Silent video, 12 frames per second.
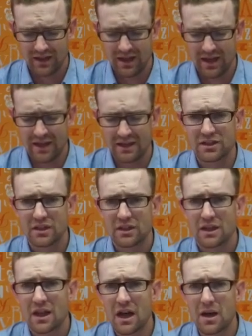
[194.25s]
and
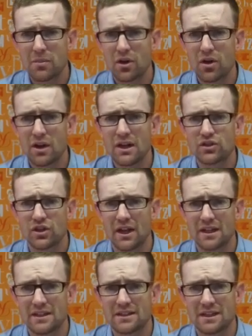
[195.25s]

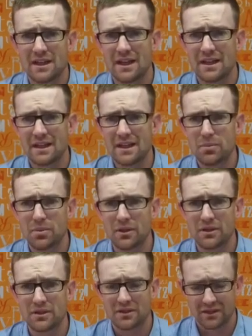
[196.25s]
carbohydrates and
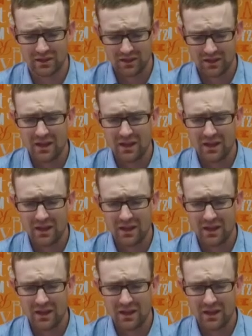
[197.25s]
lipids